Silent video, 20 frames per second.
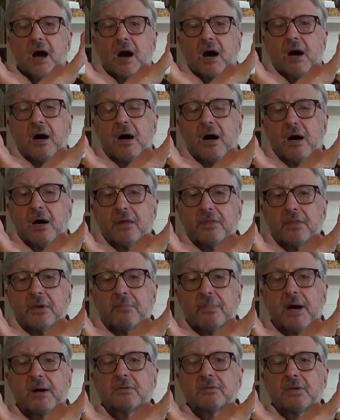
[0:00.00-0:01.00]
on the
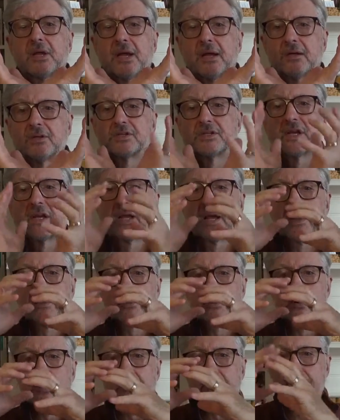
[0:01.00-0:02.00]
mountain held
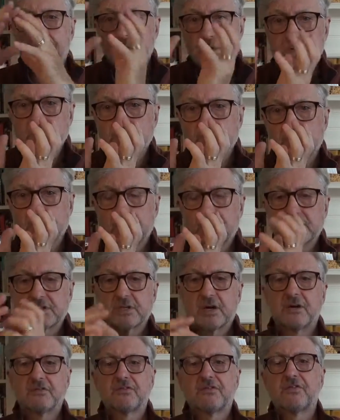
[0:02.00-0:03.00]
together a bush that
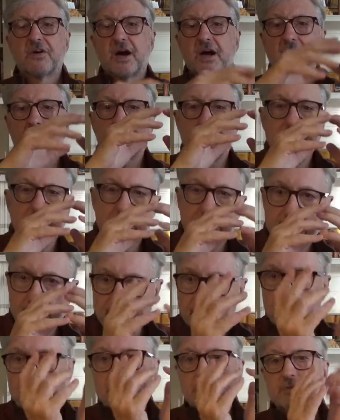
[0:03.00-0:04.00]
was on fire, but a
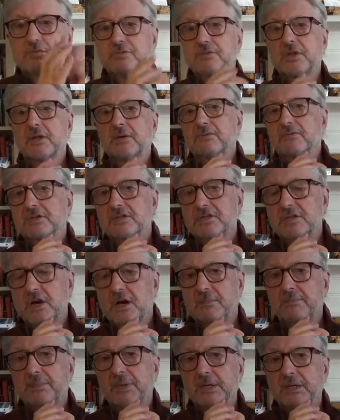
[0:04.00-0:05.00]
bush that was
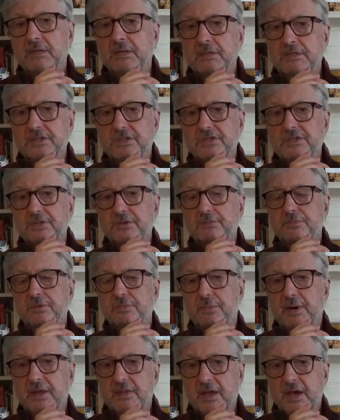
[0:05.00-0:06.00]
not being
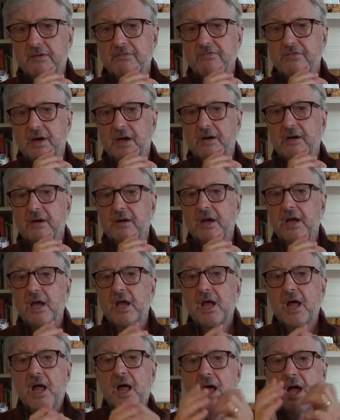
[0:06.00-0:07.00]
consumed by that fire.
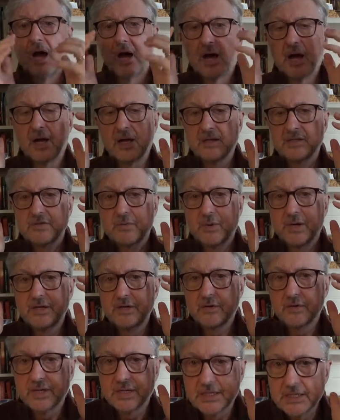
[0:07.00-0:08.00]
It's
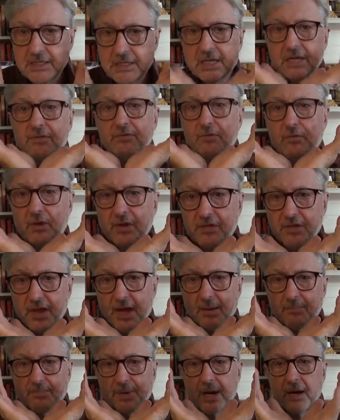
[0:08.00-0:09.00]
when you can live with
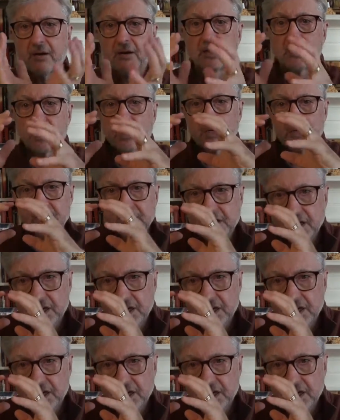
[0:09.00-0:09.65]
that paradox